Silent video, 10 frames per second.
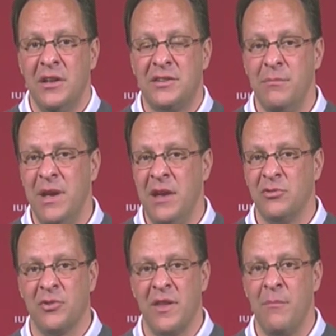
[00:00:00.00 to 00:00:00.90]
to me, it
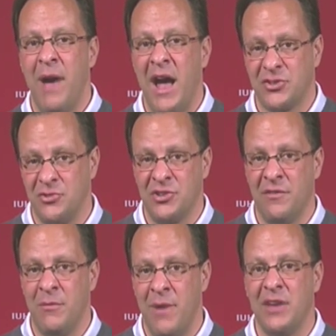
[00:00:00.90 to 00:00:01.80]
was one of the masters
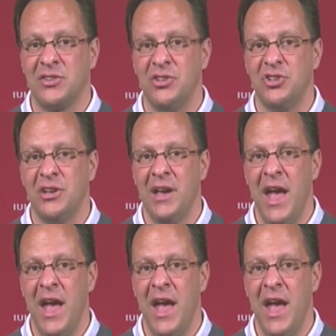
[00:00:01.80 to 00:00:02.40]
of the message.